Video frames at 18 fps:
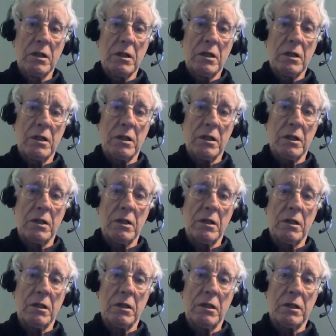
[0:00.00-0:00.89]

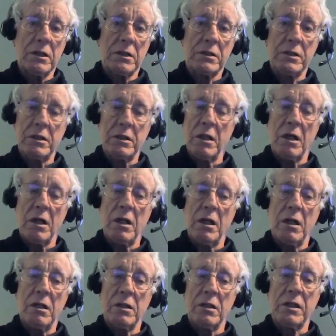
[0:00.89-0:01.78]
He said
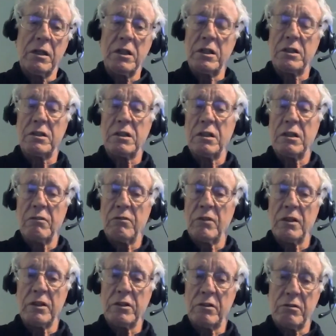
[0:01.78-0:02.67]
the kids in the
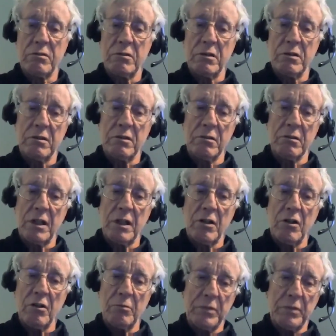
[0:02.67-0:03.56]
village were doing
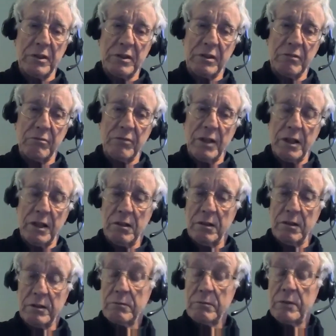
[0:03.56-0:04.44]
odd bits of
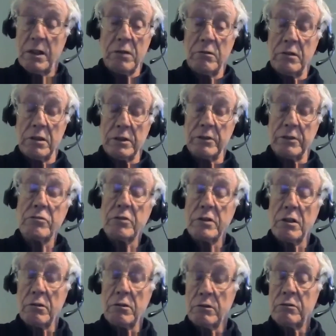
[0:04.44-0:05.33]
vandalism. Then I realized there's
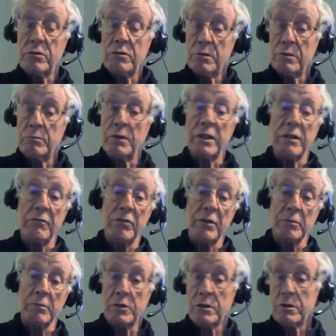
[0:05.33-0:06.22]
no youth group, nothing for
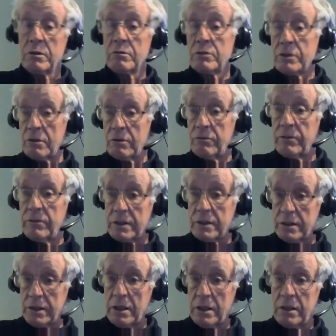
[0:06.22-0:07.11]
them to do, so he
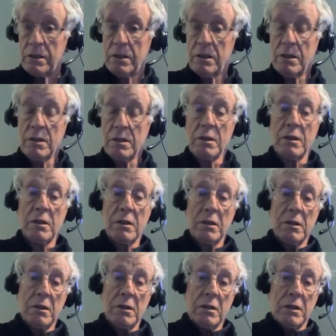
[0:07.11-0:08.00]
fixed that.
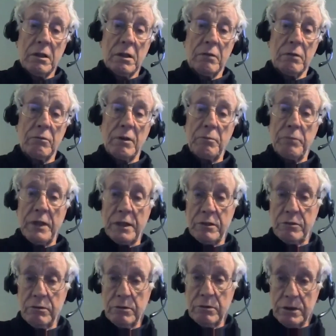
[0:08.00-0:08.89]
He went back
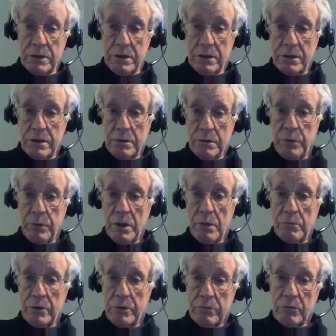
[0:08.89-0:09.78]
to his
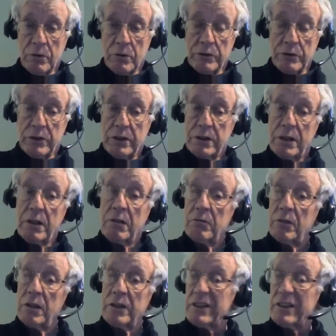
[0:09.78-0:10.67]
department in Rolls. He said, I
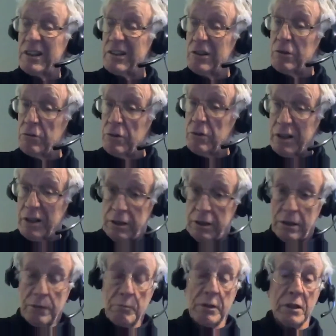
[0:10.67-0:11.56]
realized I knew
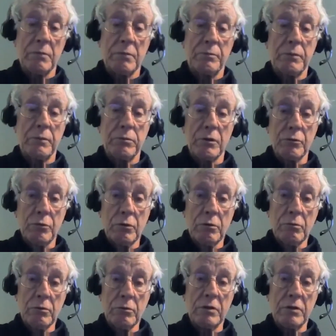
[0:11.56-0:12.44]
nothing about the people who
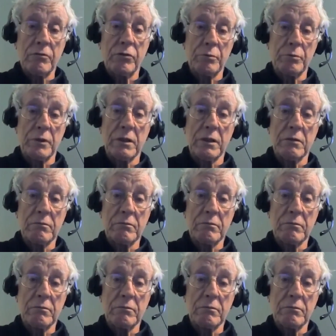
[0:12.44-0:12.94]
work for me,